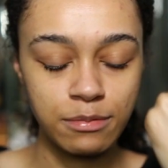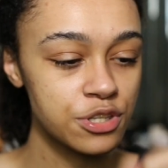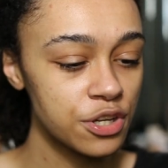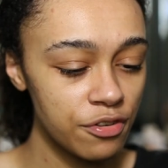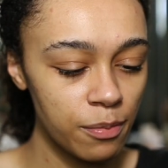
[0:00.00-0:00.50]
I'm
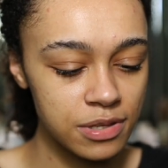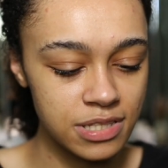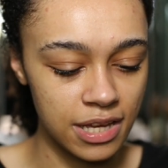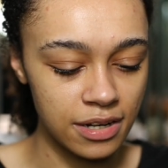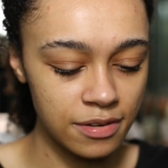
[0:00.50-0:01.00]
just going to rub
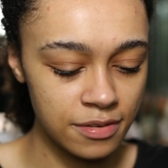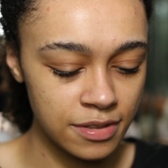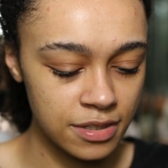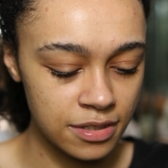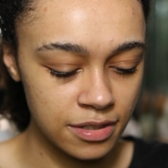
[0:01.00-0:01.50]
this in.
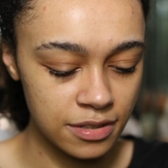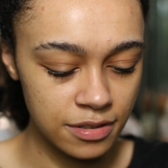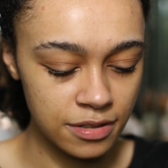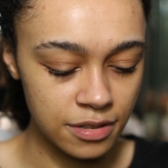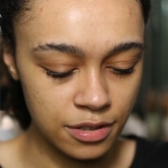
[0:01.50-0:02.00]

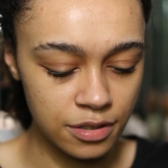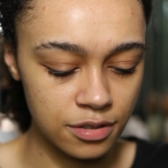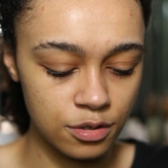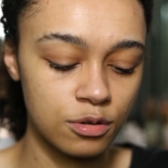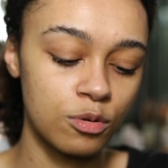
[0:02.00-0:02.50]

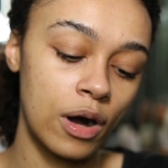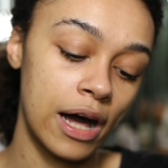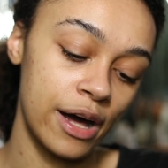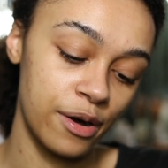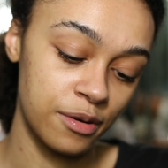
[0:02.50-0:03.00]
Oh,
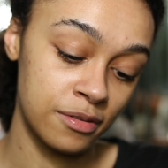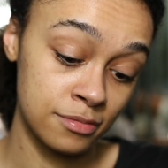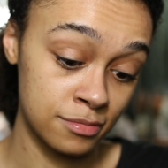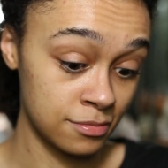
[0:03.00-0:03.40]
wow.